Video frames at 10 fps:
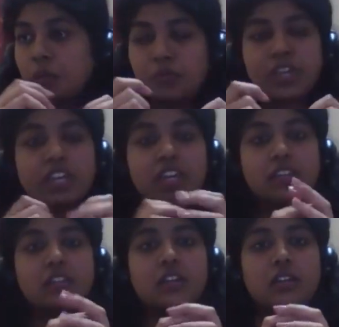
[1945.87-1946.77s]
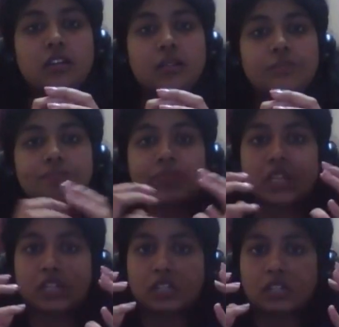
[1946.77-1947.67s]
We can
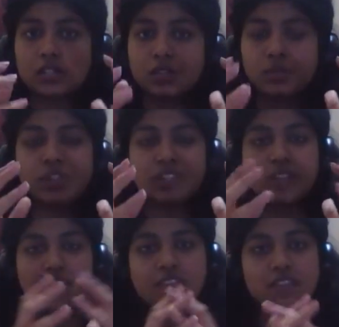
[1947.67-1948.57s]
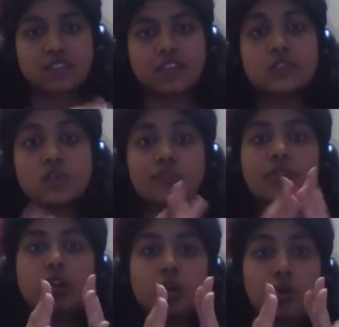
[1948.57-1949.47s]
do this exercise of
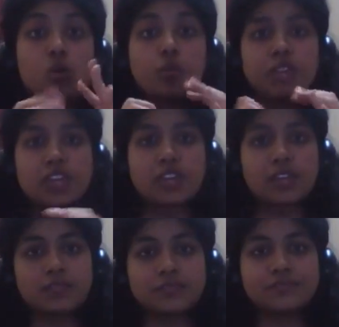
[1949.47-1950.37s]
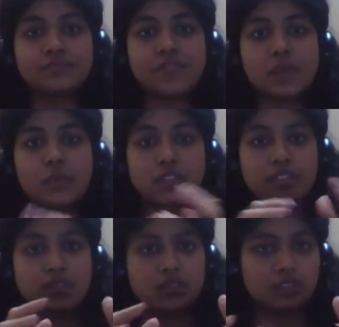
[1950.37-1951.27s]
logo making
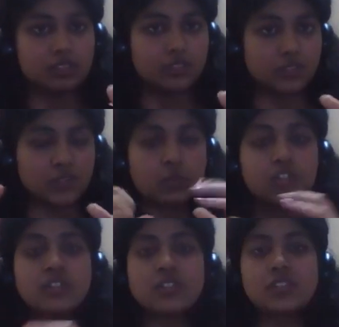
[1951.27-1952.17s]
within the students.